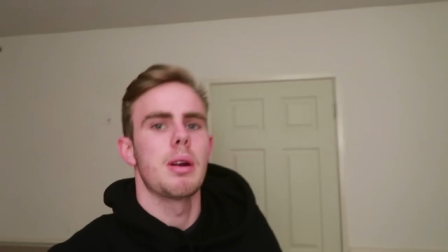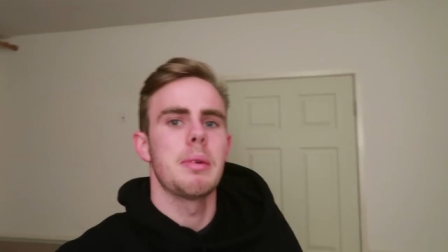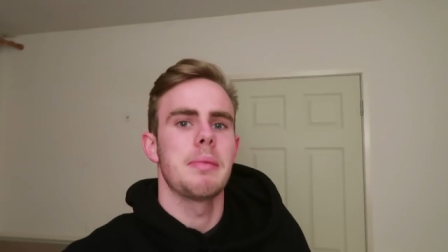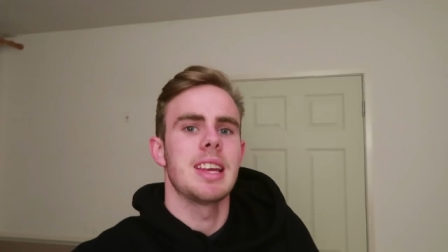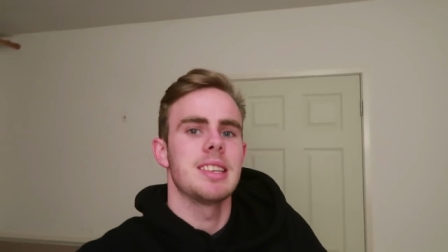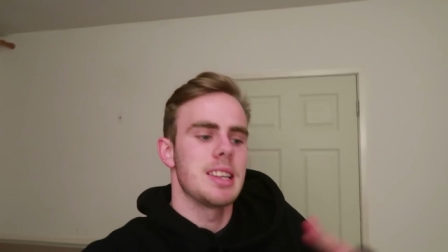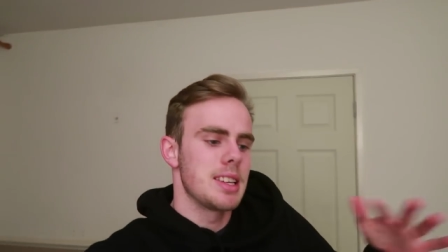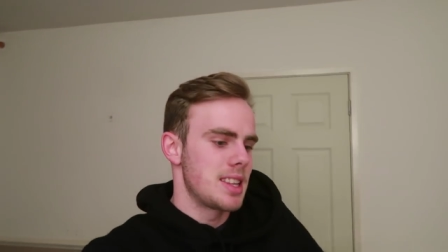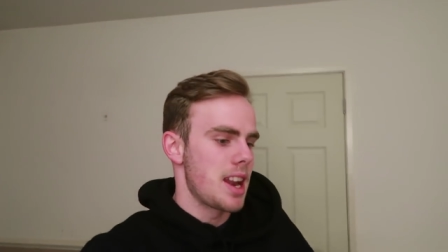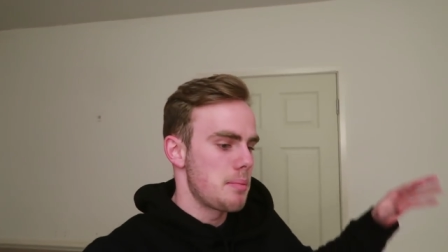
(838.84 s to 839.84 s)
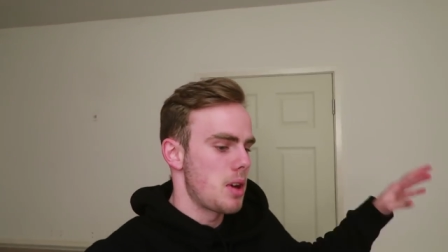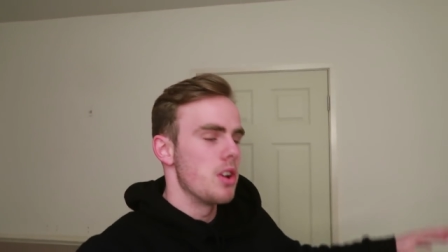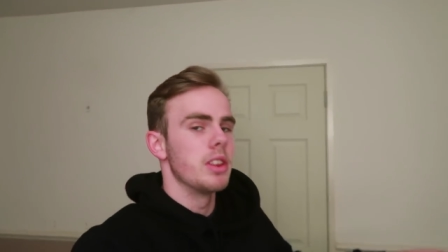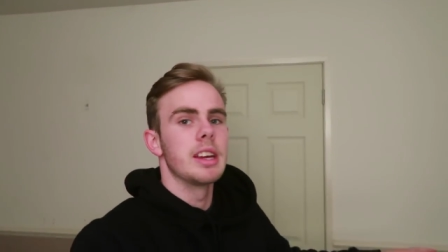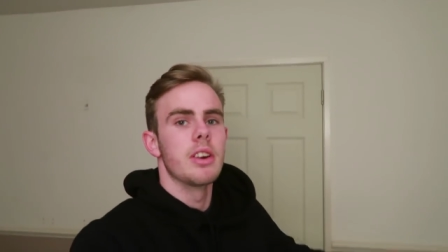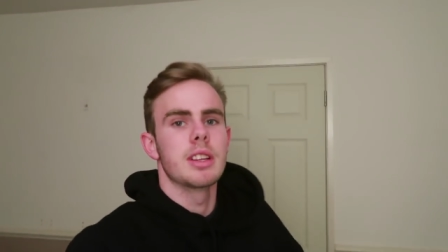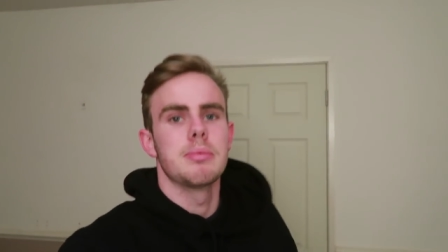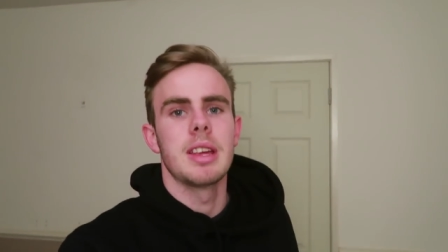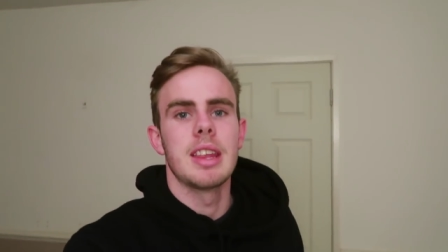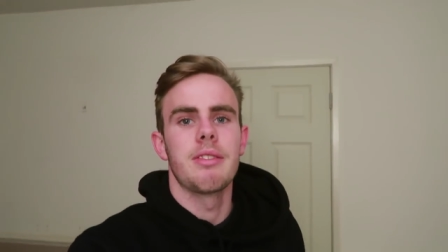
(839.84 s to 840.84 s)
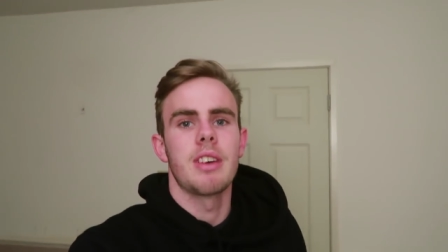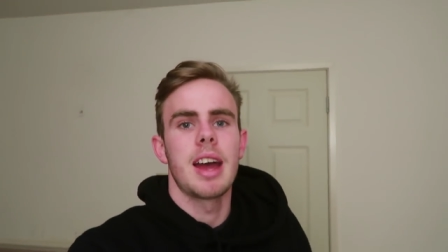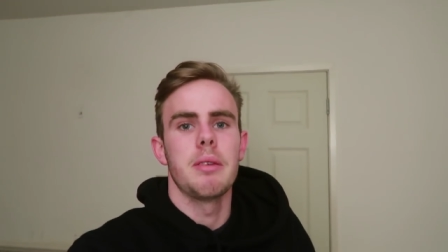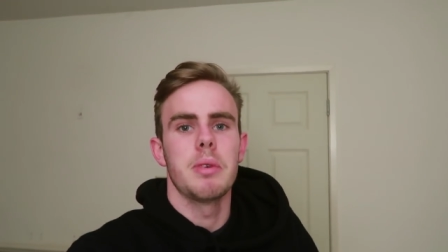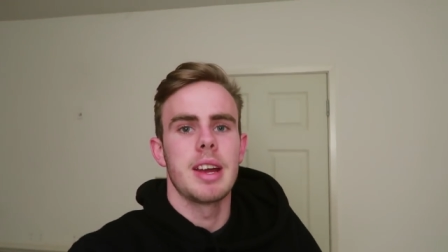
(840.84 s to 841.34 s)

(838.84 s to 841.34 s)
The problem is is that I'm only going to be there for eight